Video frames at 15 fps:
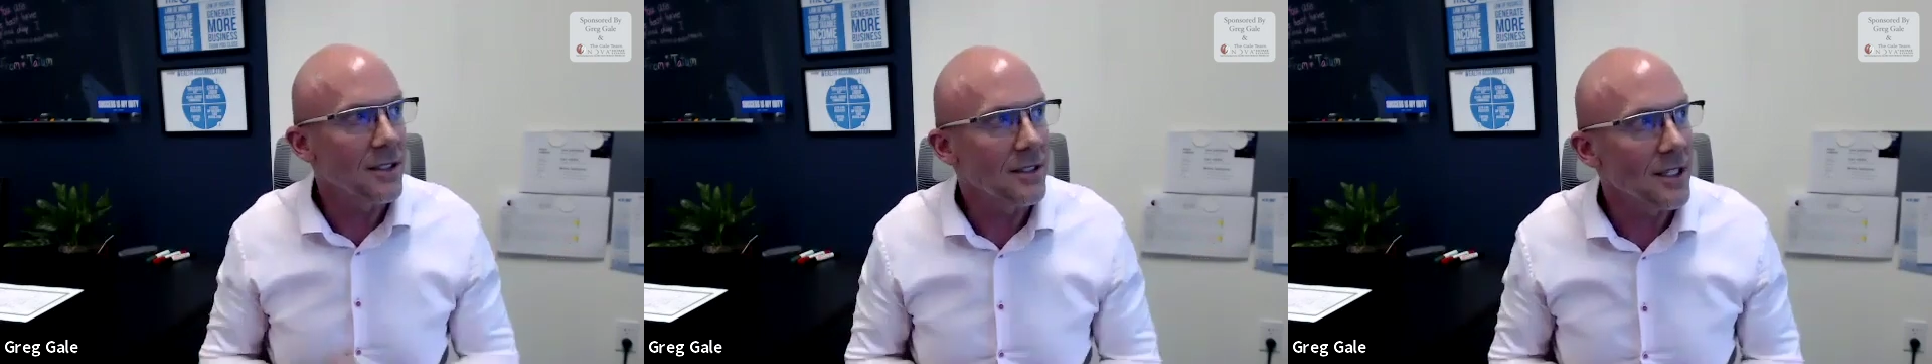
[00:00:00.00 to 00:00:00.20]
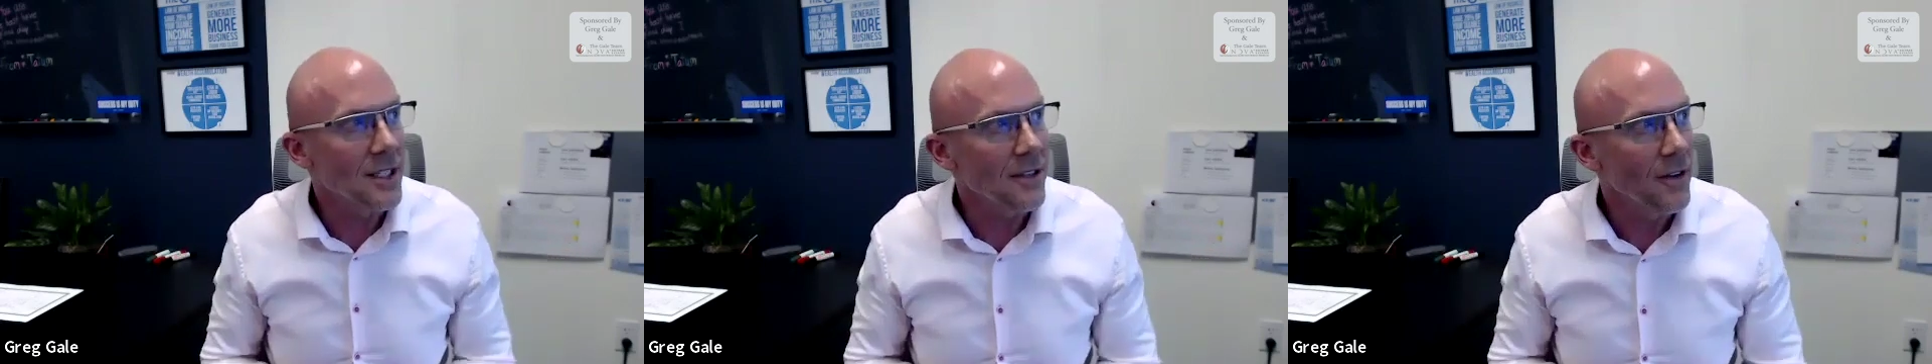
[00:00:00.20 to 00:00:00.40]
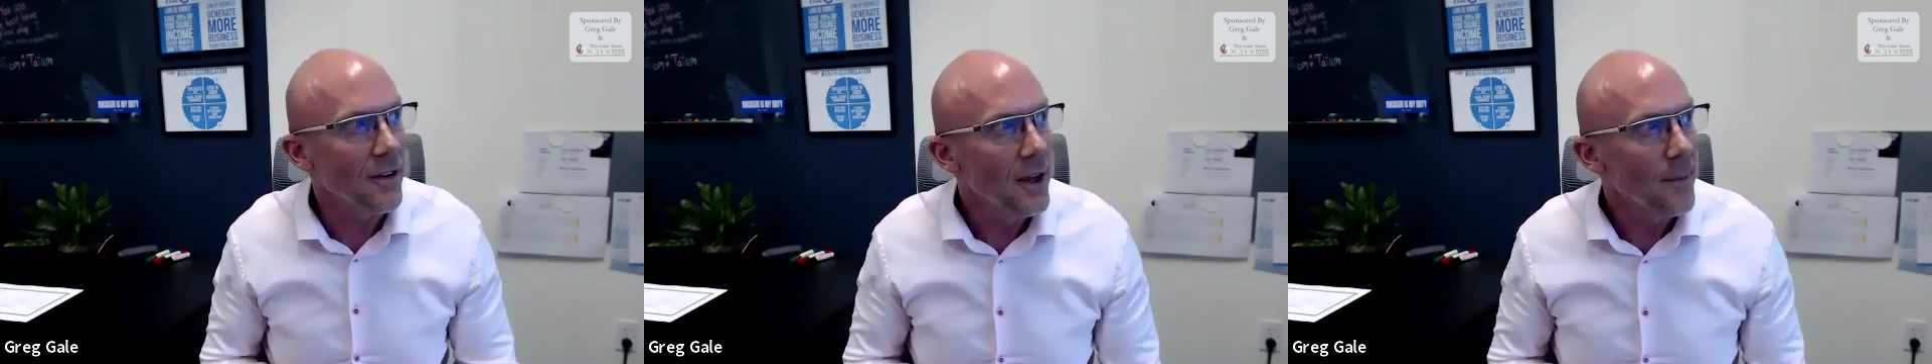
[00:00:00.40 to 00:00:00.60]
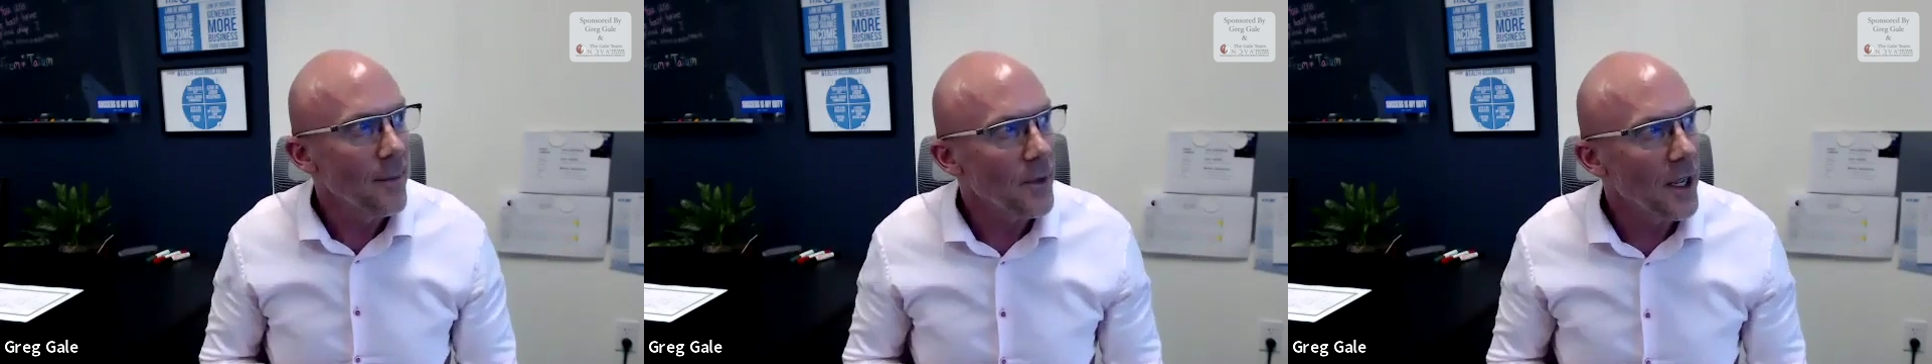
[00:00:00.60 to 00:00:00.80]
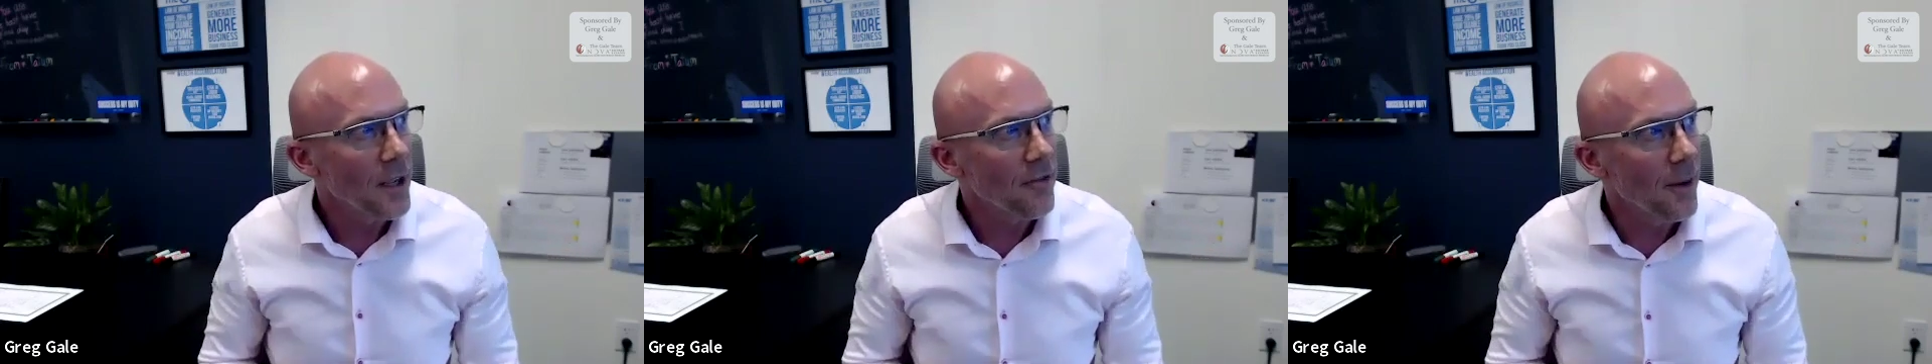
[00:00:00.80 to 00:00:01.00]
Steve,
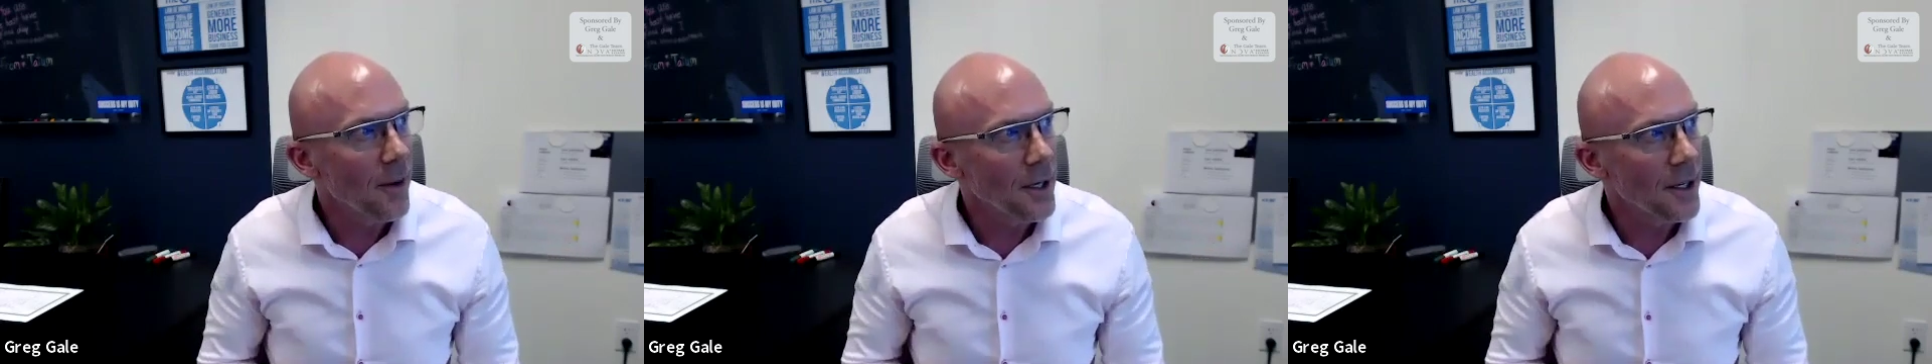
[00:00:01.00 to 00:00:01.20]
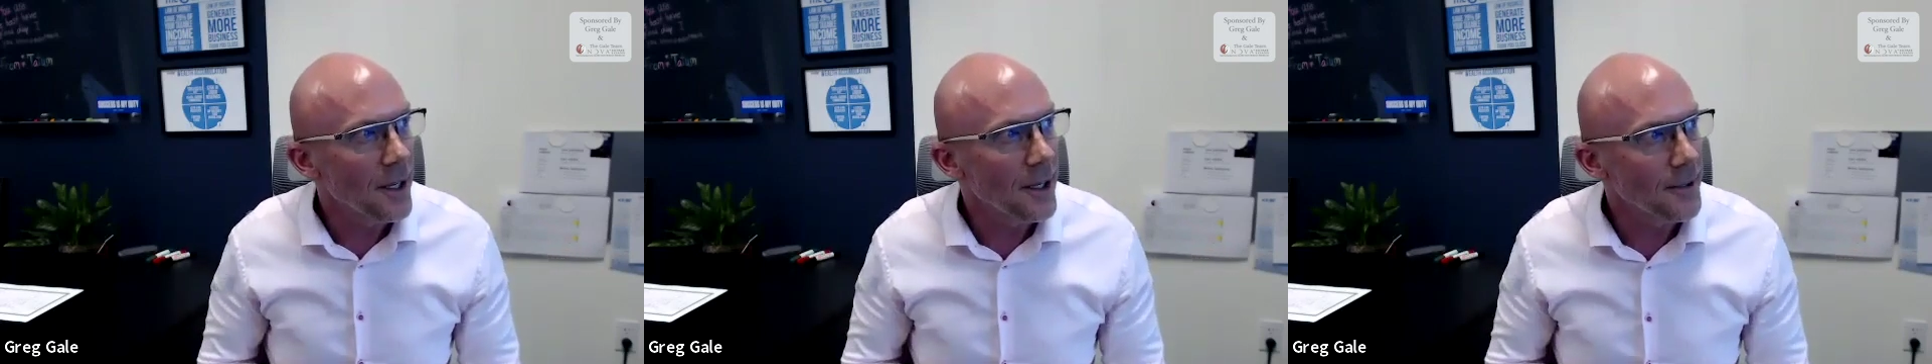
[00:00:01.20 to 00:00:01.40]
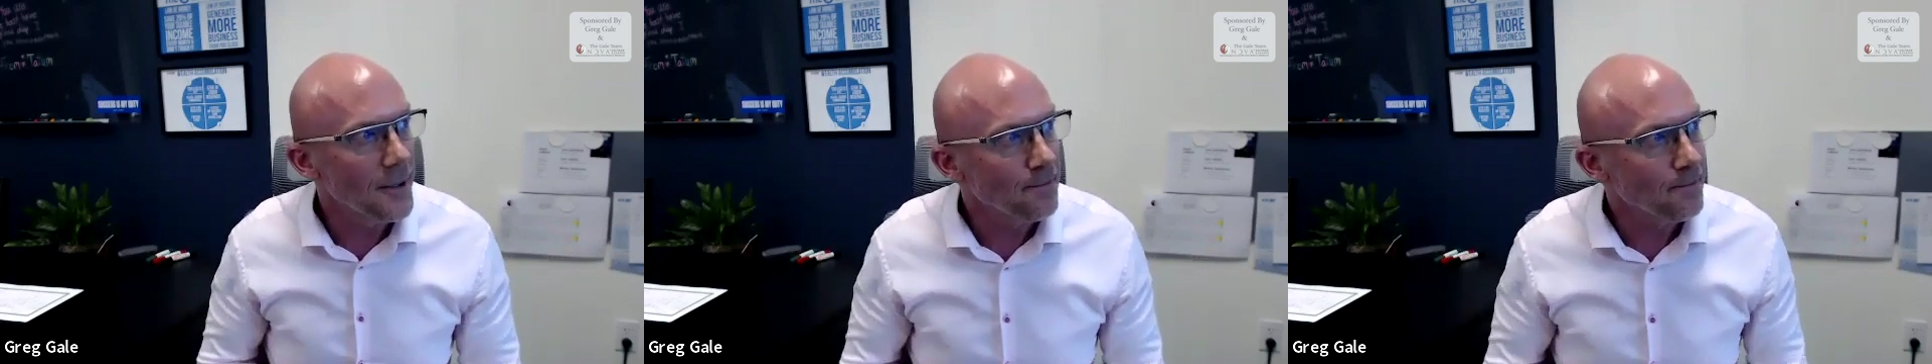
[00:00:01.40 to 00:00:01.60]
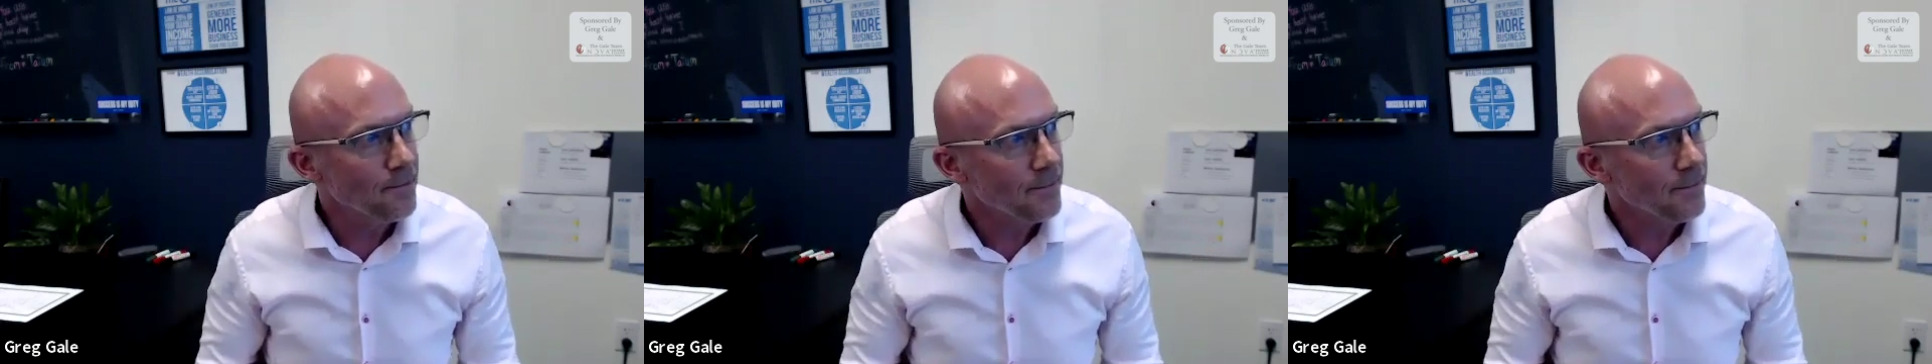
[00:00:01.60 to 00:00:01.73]
if I'm going to,